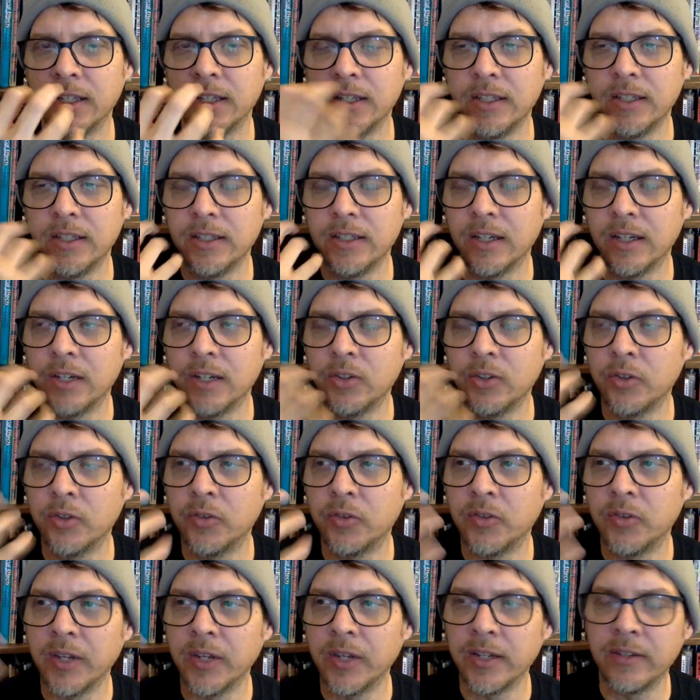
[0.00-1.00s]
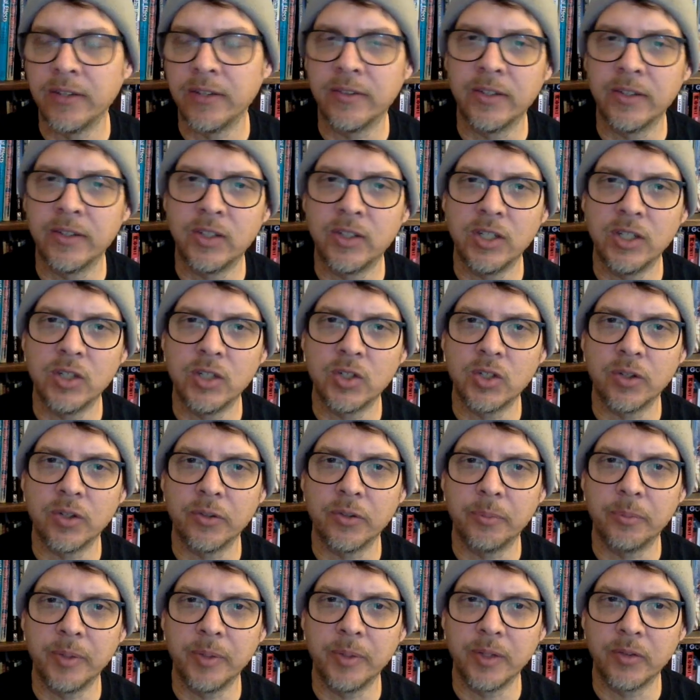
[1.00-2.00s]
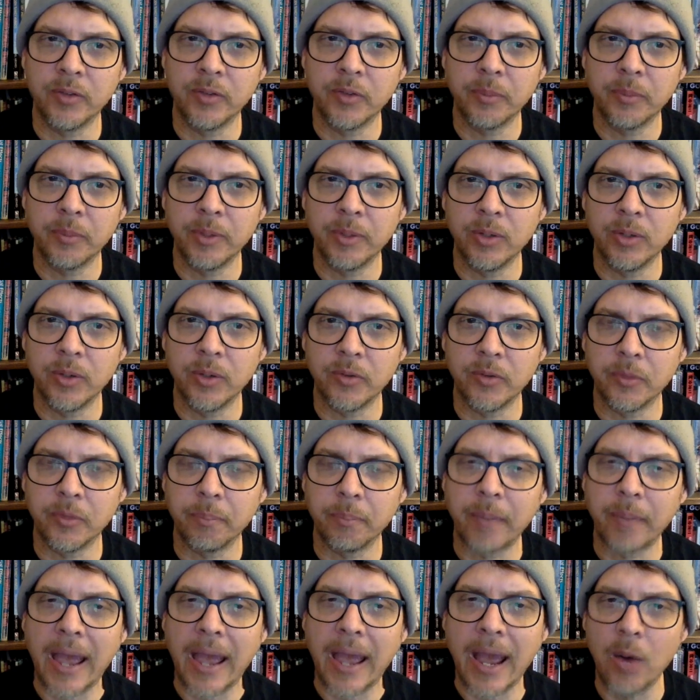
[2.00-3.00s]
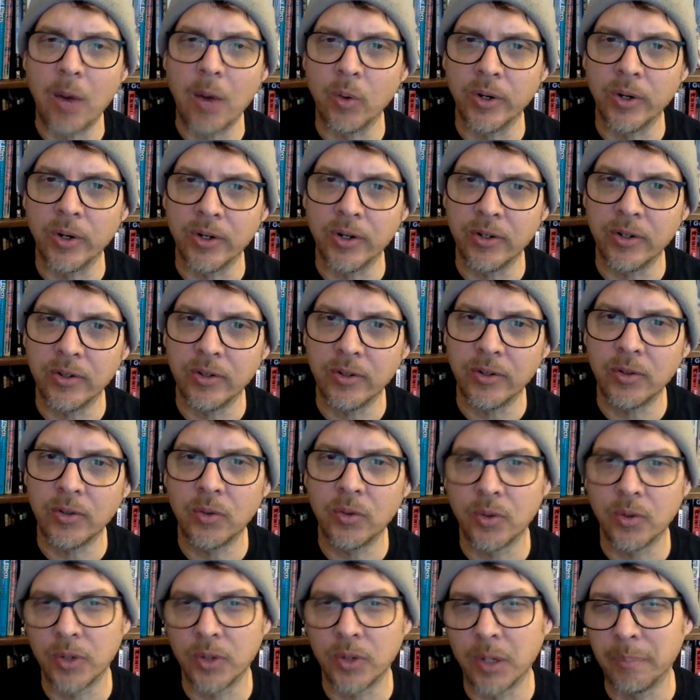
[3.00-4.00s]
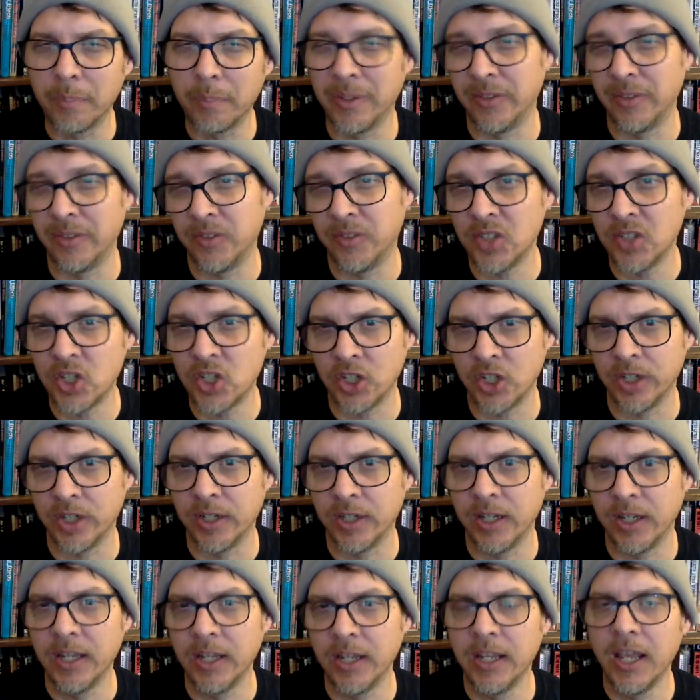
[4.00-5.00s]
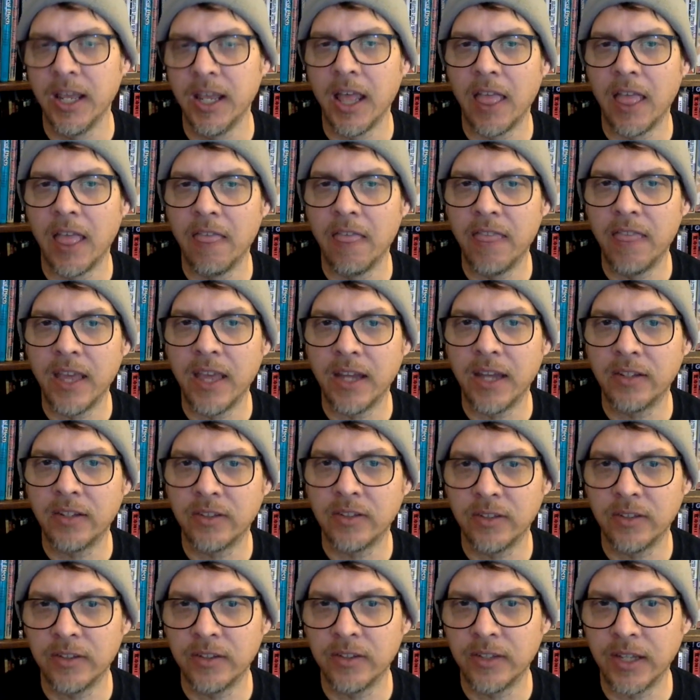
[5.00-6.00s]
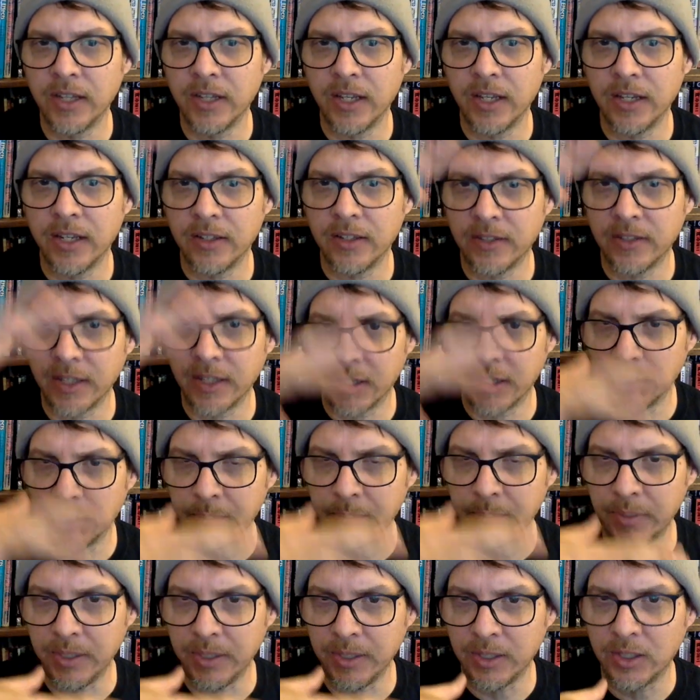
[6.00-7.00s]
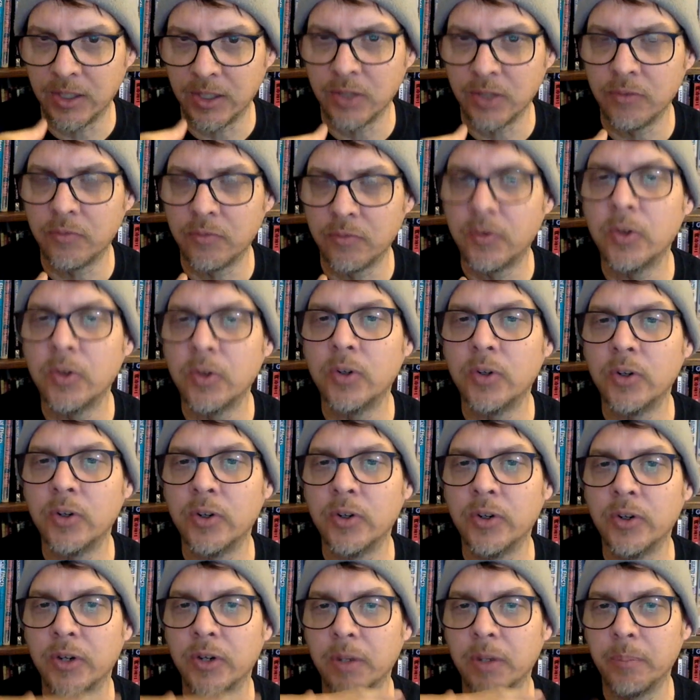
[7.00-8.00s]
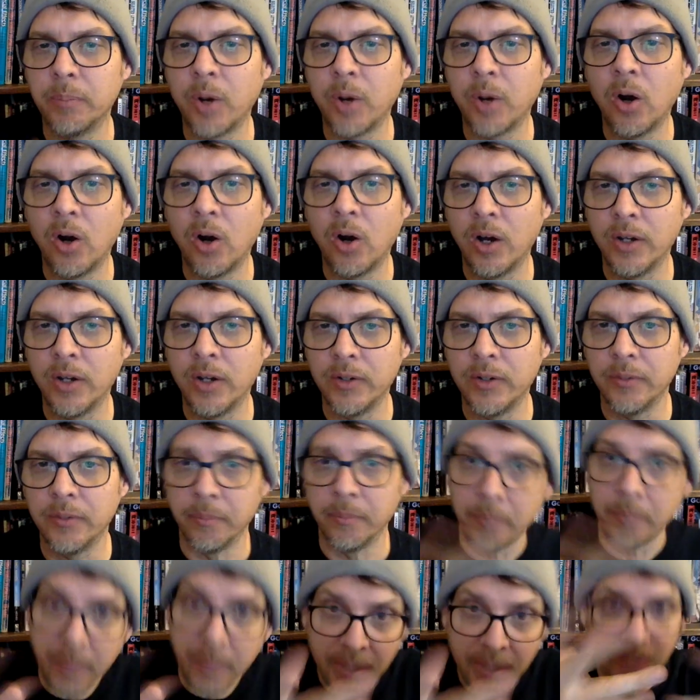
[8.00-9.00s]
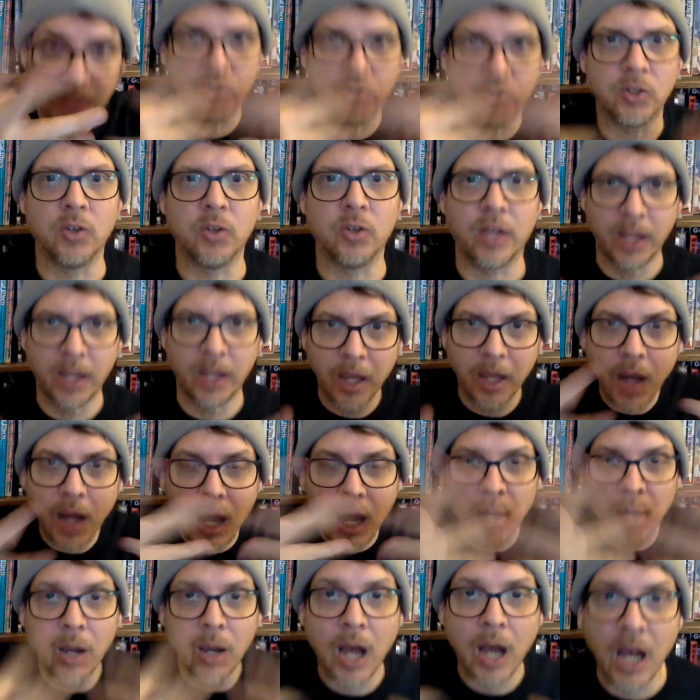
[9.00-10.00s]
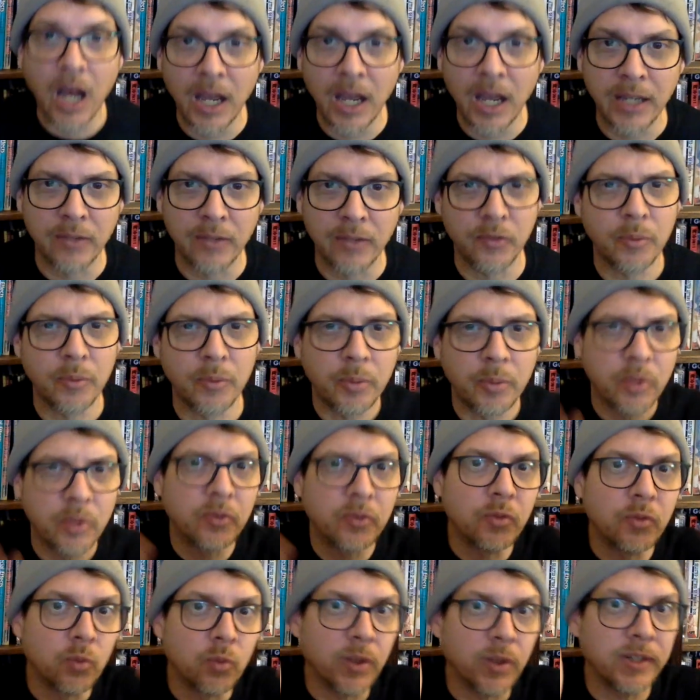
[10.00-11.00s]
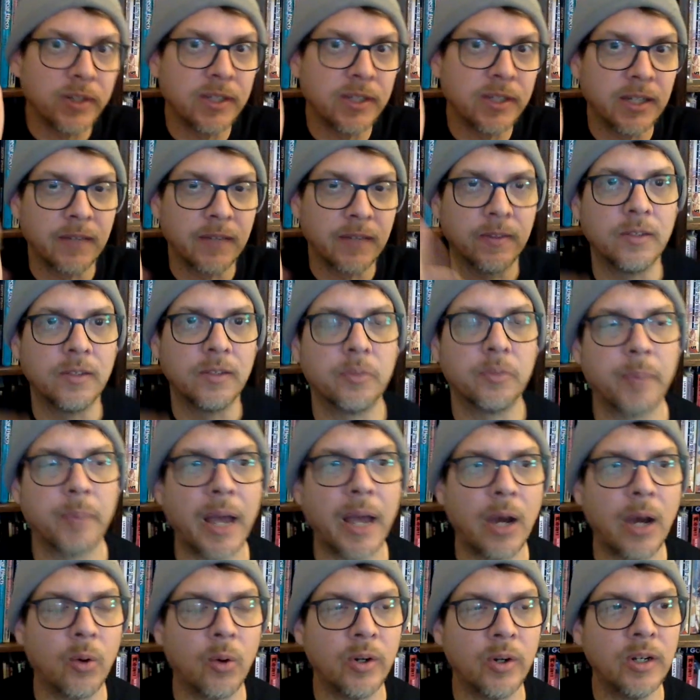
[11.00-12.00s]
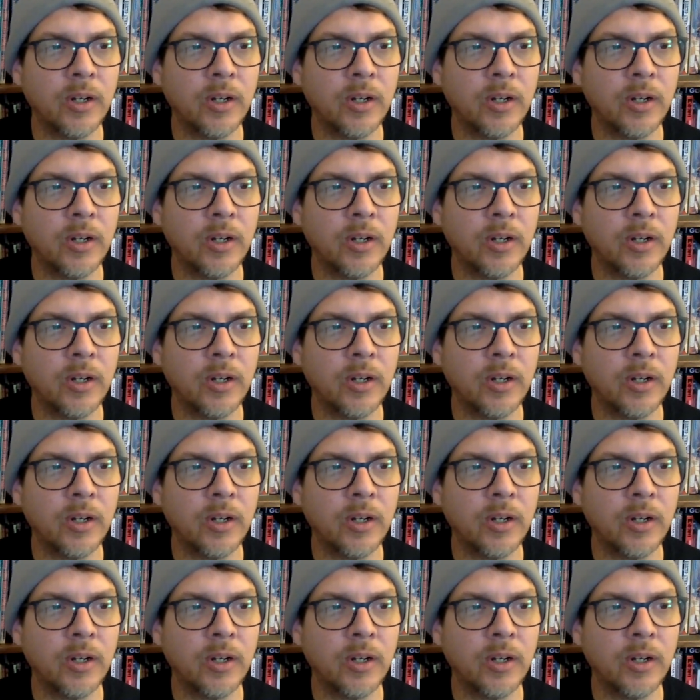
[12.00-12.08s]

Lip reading: understand the teacher as being somebody who has a power or a position that can be conferred upon me. You know, I as the person want to get this power,